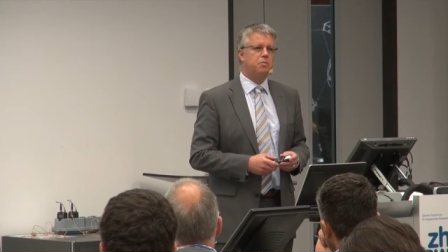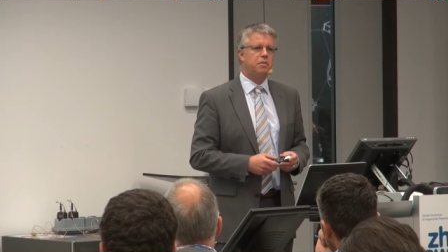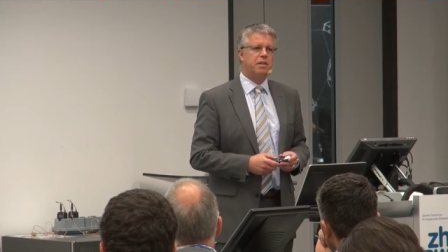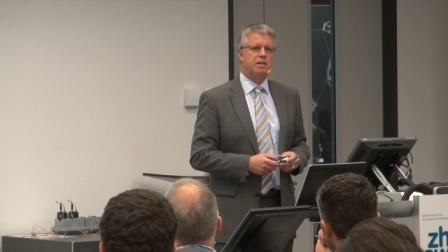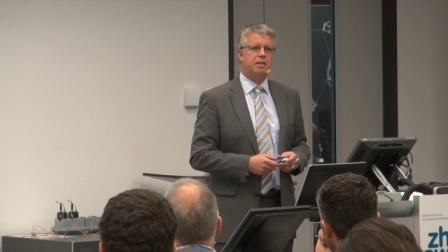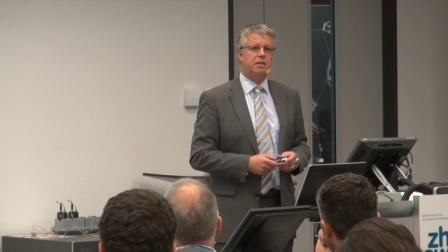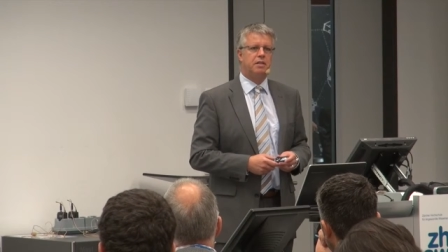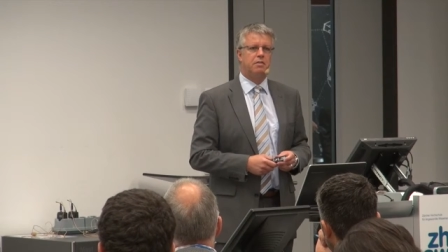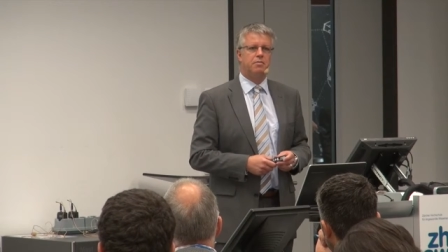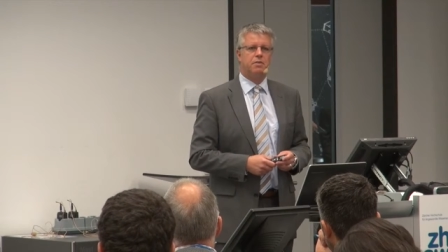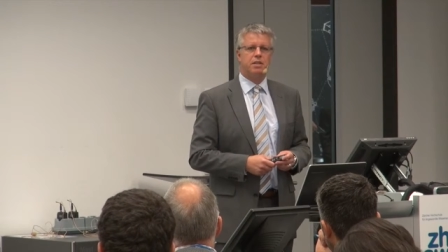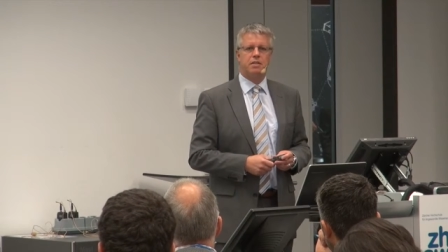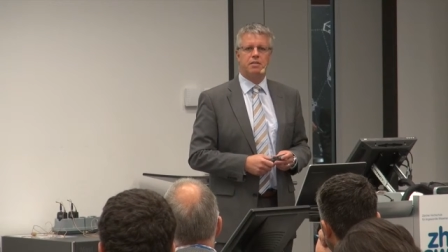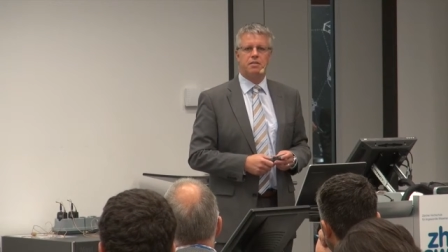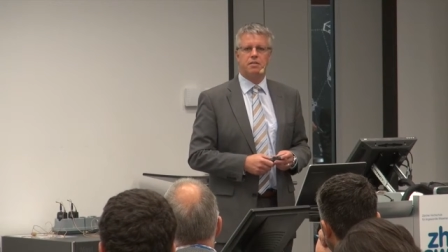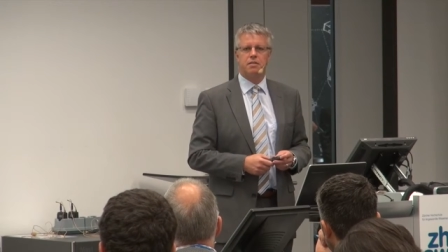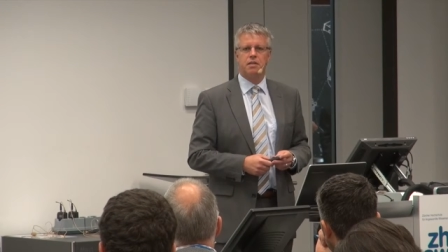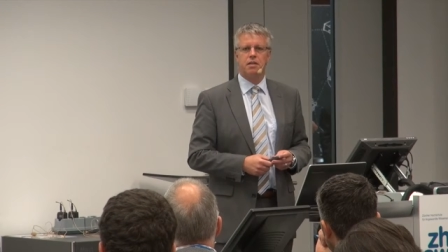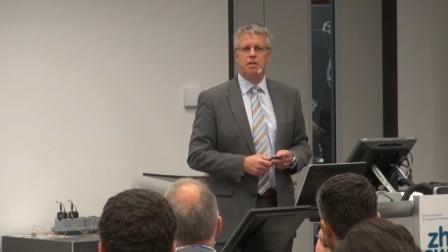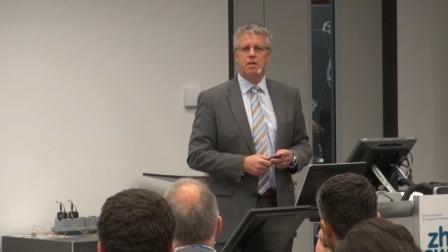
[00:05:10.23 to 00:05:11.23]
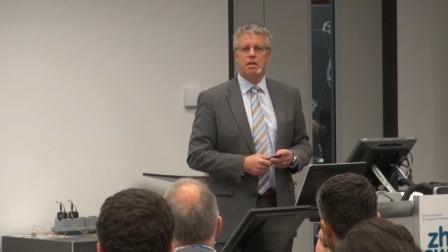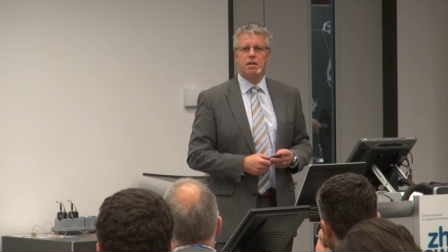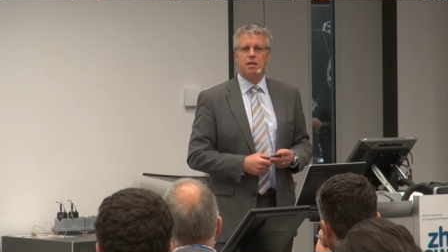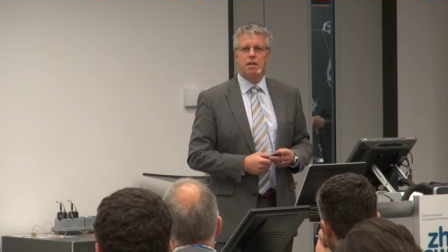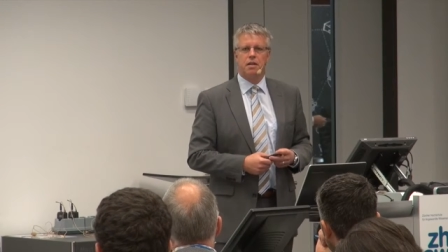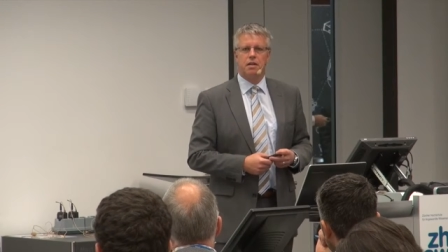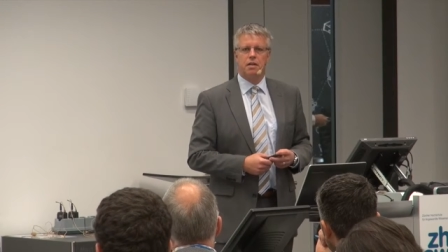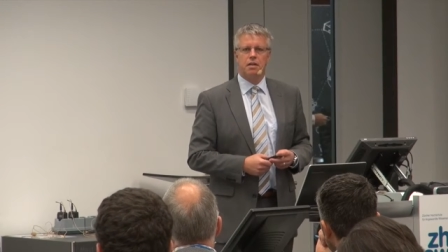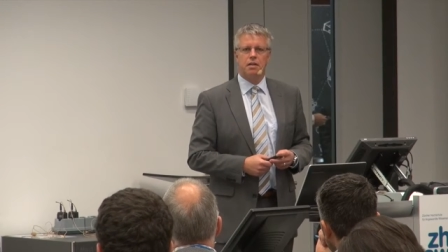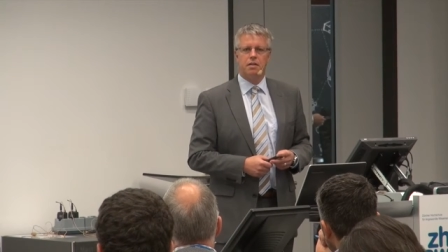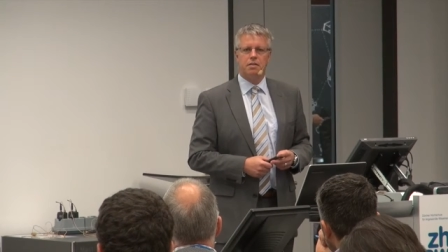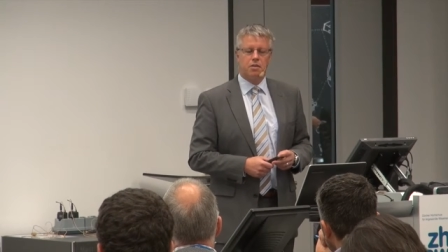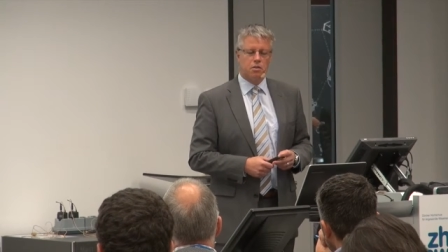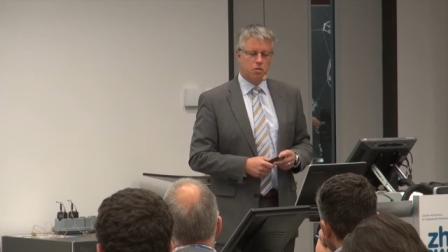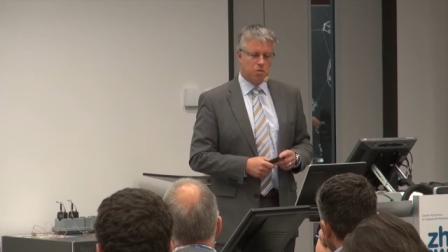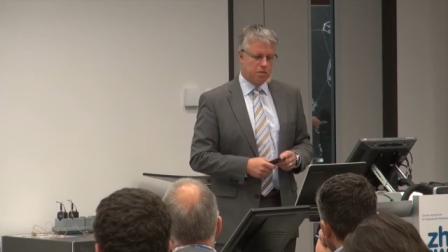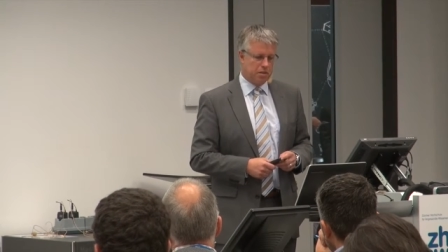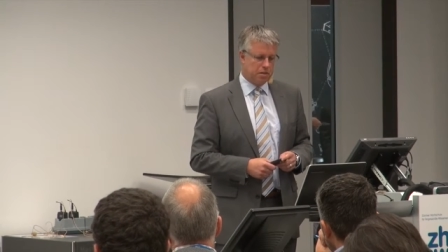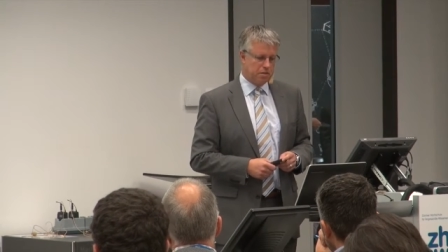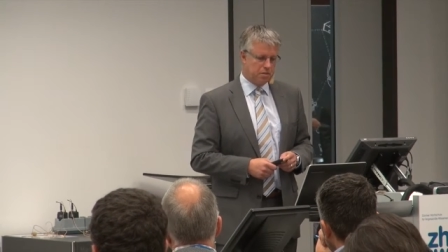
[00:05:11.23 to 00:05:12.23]
many events in the
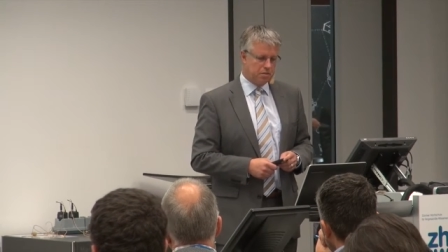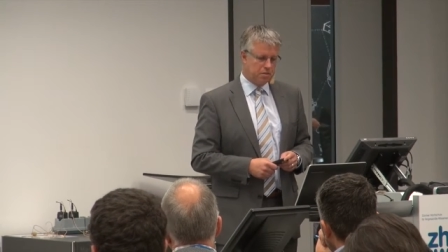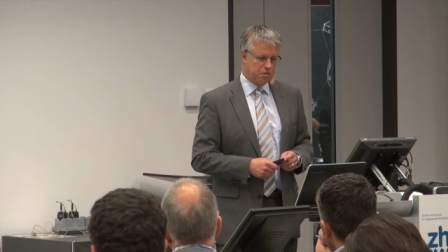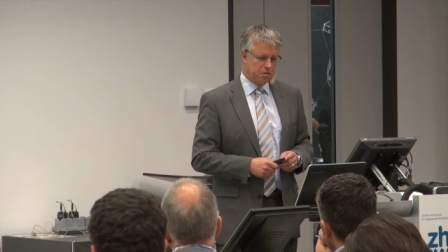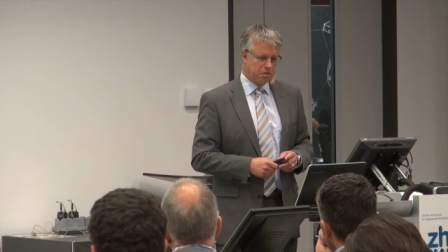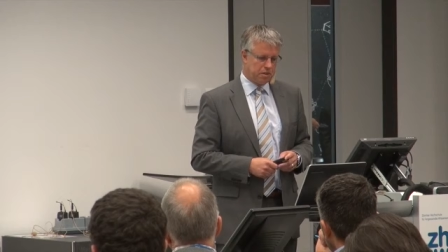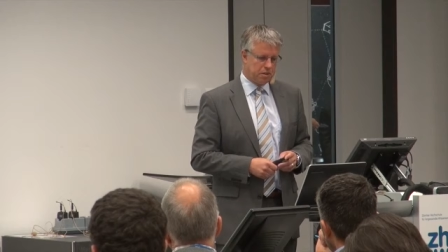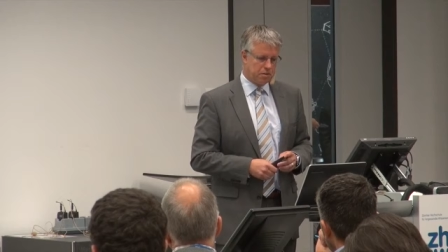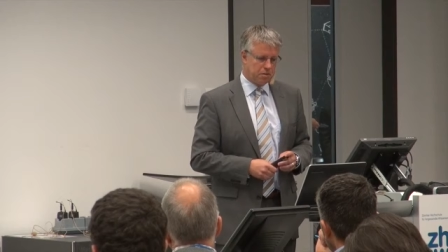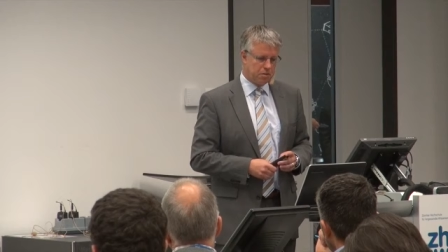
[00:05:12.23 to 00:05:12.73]
whole industry.